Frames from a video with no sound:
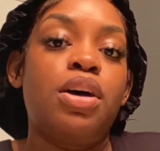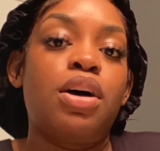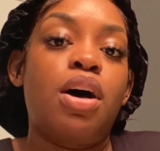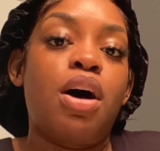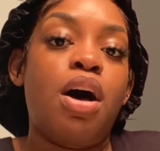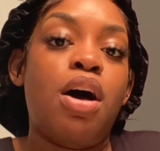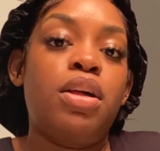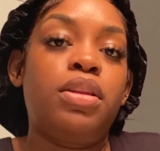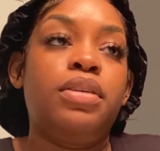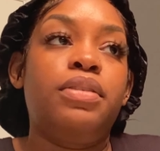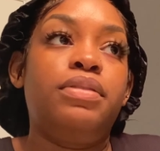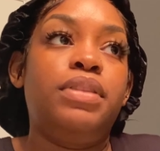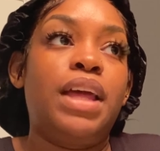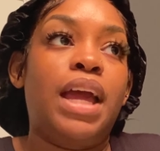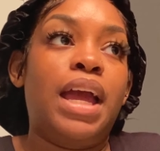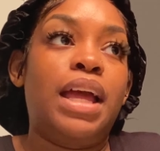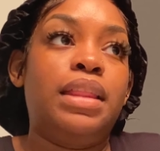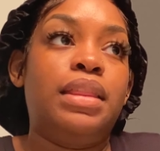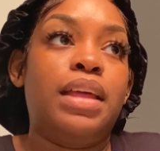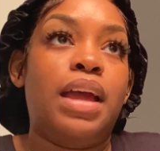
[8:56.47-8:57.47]
all of
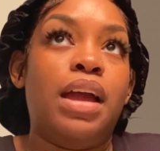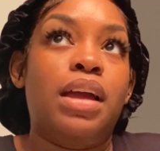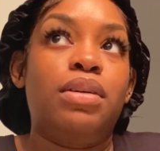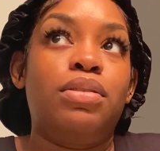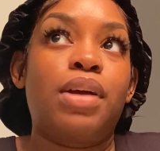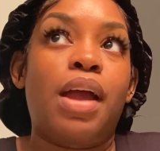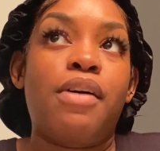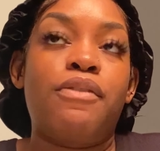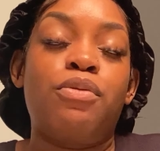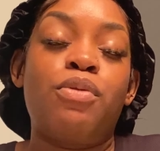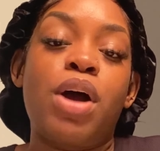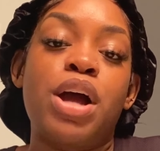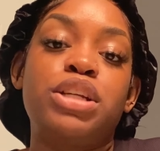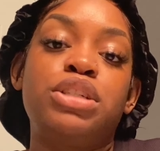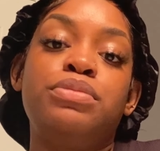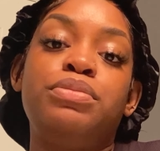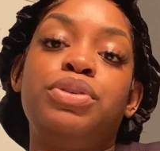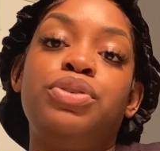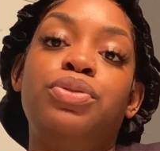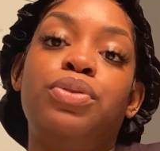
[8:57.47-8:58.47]
that have watched
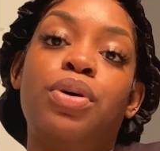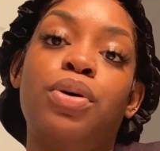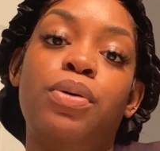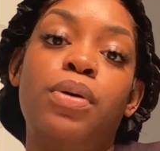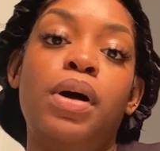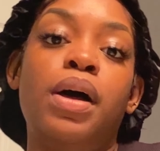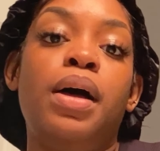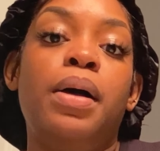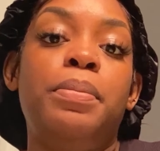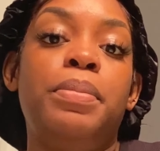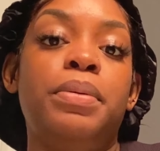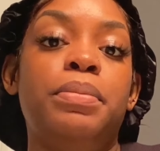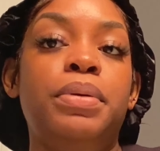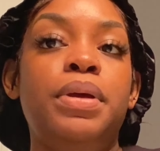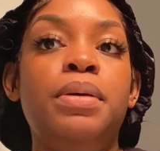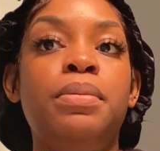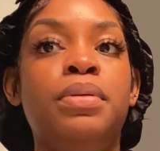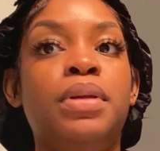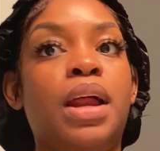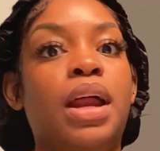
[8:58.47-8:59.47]
me grow up, and
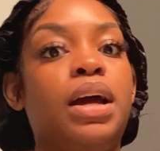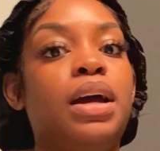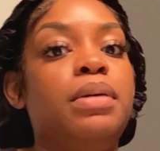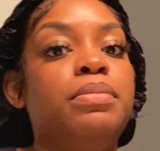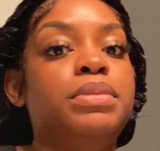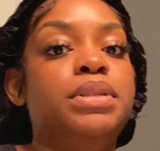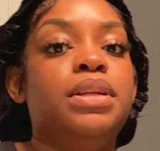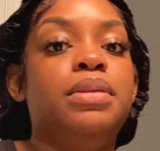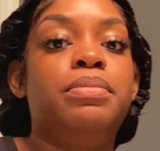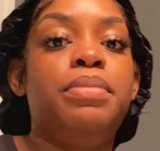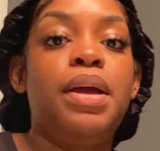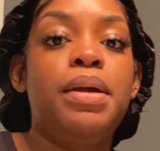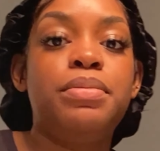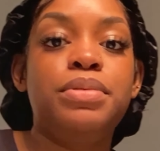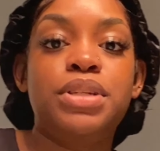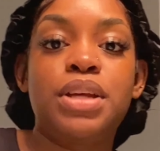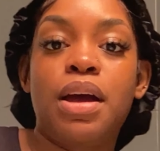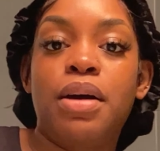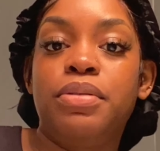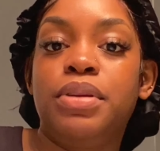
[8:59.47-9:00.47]
people that are coming to the baby
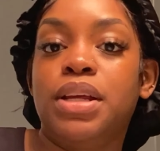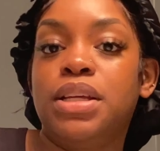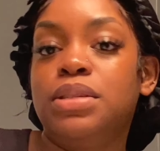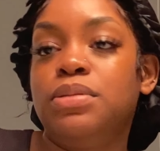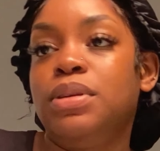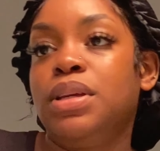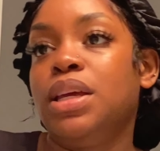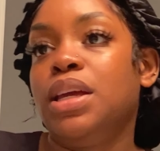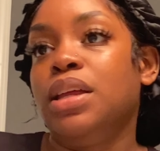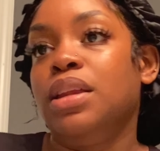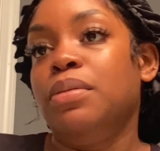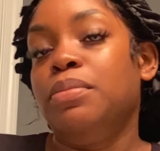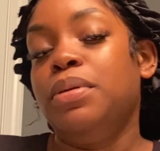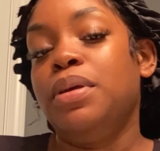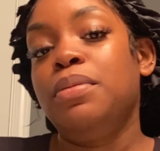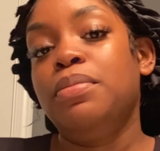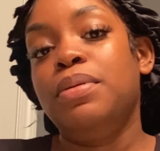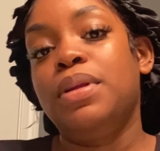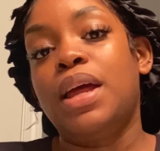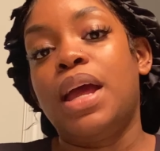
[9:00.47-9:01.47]
shower next weekend, and
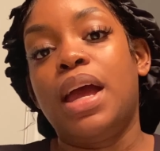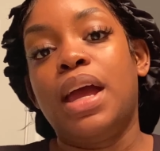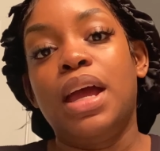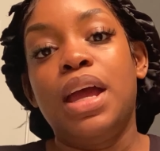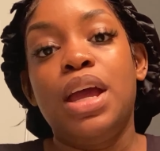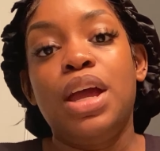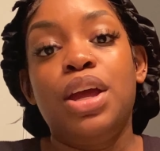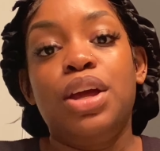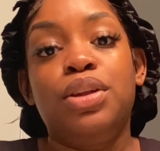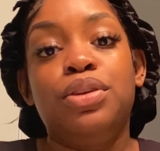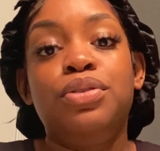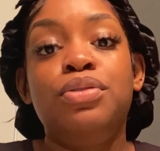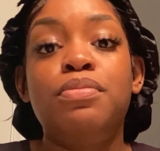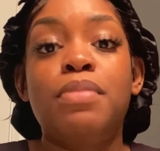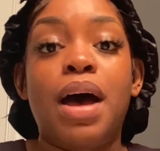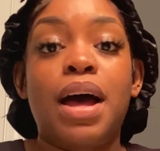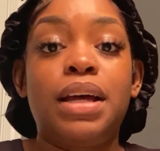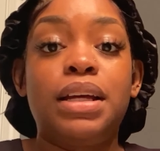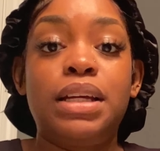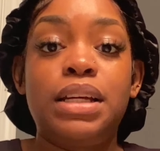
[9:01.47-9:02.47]
people that knew
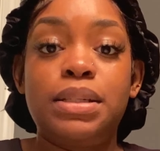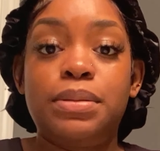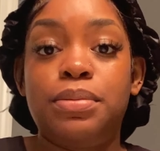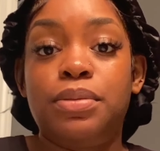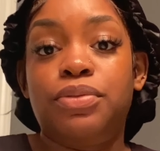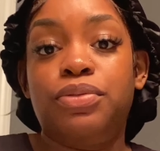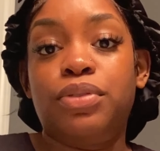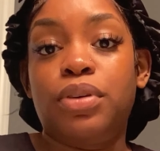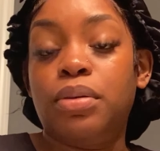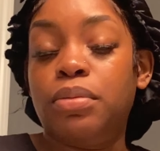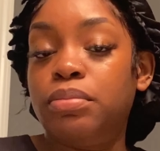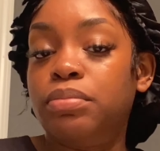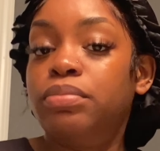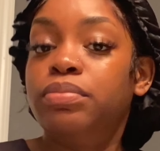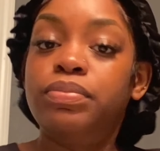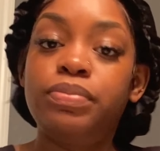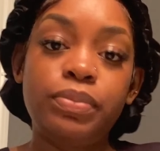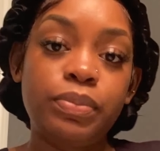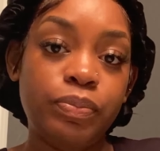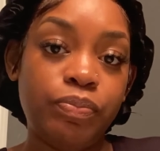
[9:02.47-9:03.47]
my husband from
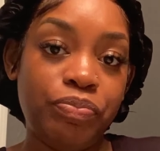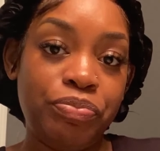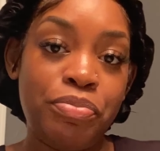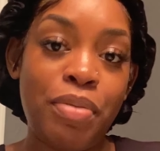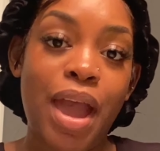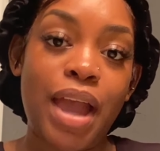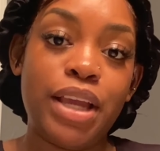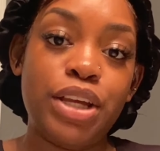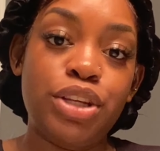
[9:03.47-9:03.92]
back